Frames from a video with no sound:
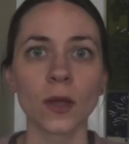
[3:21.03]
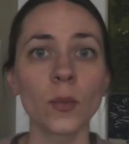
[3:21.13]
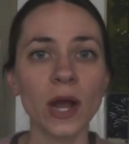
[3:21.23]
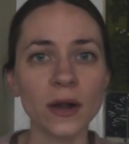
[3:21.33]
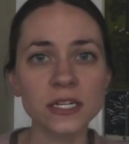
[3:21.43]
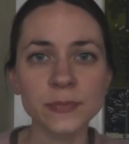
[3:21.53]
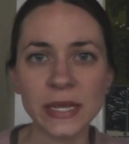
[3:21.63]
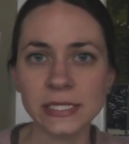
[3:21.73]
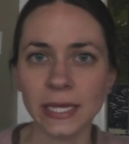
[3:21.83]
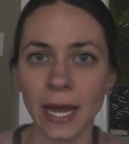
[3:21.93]
We are
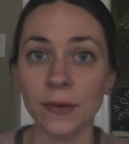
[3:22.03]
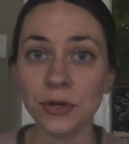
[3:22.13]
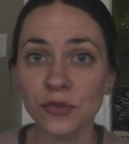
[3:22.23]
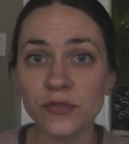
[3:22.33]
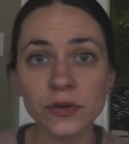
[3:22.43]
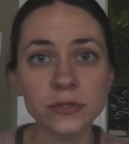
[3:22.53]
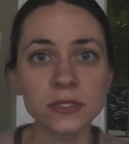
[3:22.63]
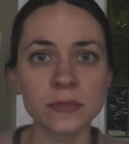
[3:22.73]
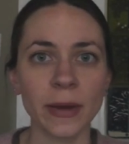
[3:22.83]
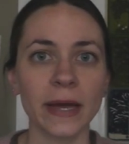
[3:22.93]
spacing out new
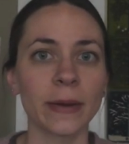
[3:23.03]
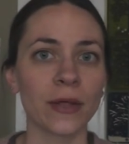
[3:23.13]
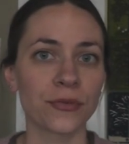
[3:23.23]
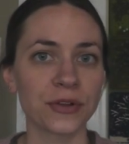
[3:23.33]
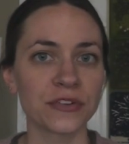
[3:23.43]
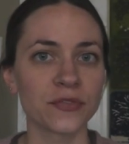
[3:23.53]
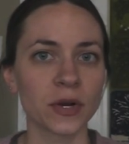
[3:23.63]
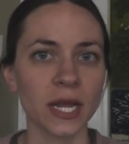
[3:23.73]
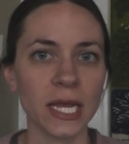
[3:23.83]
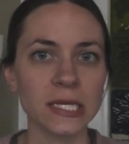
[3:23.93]
foods by about 3 to
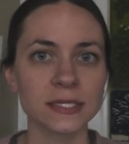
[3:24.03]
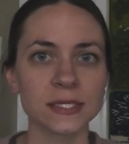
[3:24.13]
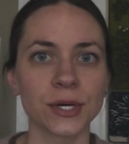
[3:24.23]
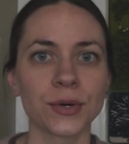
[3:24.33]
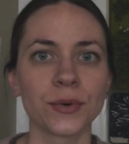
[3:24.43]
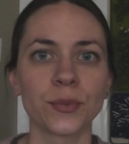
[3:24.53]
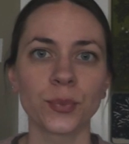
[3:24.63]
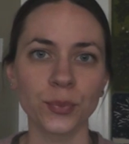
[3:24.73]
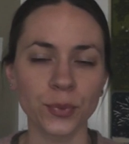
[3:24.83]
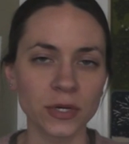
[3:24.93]
4 days, so
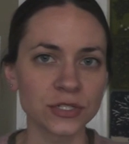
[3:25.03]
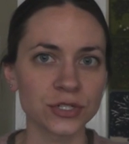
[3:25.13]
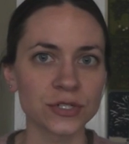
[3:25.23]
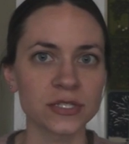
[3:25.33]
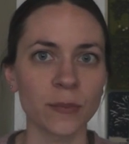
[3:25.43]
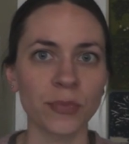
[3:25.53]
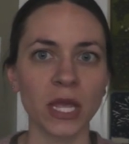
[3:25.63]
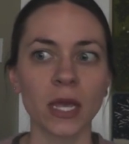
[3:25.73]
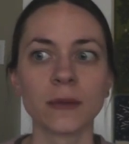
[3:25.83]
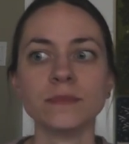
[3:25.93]
we'll introduce
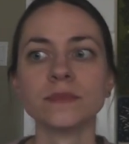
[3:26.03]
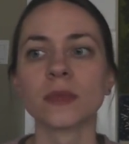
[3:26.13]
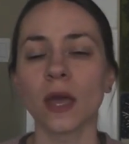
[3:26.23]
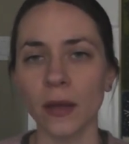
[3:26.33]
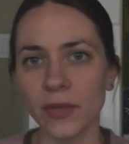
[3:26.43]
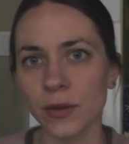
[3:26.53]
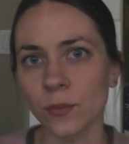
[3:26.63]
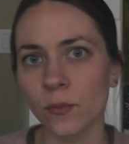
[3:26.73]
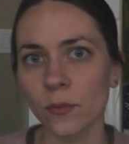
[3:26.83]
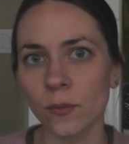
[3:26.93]
something and
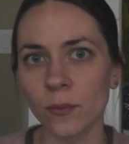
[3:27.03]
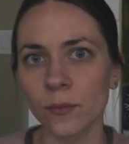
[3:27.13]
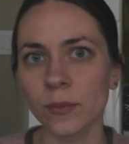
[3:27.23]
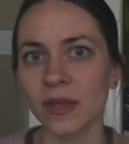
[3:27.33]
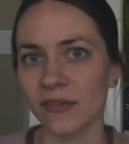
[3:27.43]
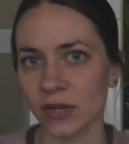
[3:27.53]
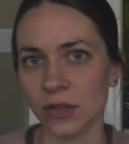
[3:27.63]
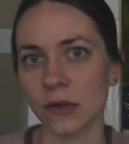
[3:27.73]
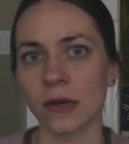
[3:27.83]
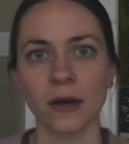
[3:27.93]
then give
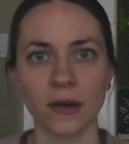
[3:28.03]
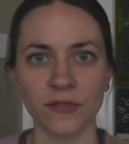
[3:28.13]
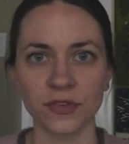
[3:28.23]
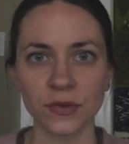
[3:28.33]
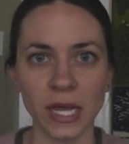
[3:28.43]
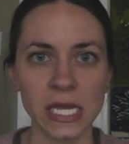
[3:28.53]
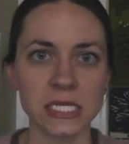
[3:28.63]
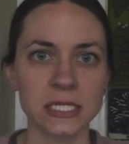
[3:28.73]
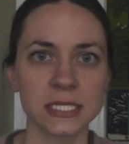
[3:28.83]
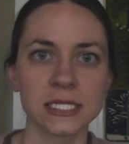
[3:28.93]
it a few
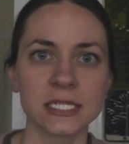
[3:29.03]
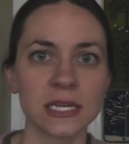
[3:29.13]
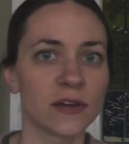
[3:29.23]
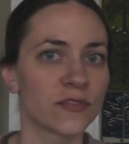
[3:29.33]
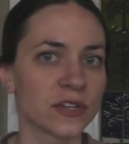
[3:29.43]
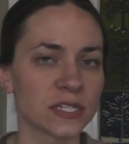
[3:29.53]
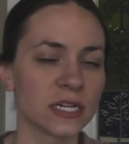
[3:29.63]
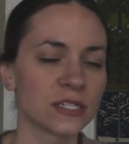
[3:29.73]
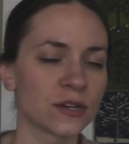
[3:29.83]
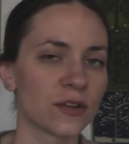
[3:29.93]
days to see if there's
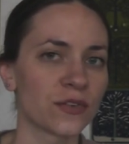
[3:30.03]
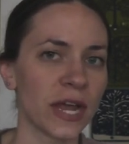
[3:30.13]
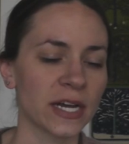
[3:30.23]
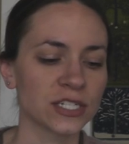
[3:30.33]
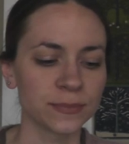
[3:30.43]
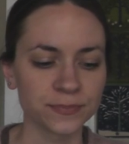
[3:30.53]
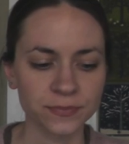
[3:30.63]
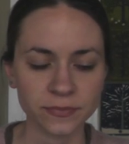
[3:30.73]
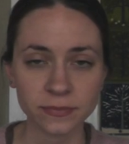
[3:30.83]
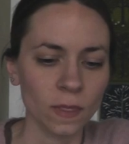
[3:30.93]
any sort of reaction.
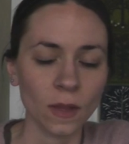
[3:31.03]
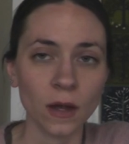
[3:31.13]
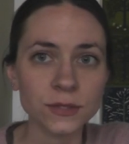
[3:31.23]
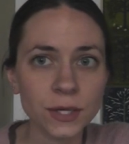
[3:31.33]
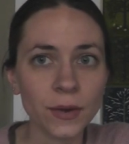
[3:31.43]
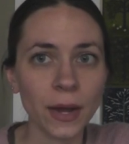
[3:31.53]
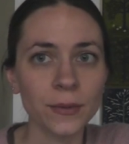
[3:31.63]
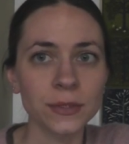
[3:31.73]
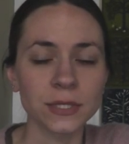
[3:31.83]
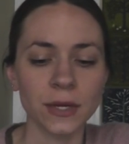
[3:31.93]
Also, I
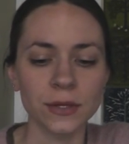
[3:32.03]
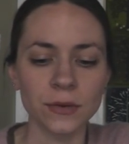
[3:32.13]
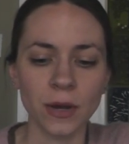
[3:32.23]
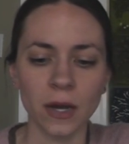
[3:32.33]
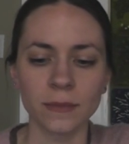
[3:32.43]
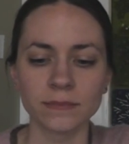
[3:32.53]
will tell you,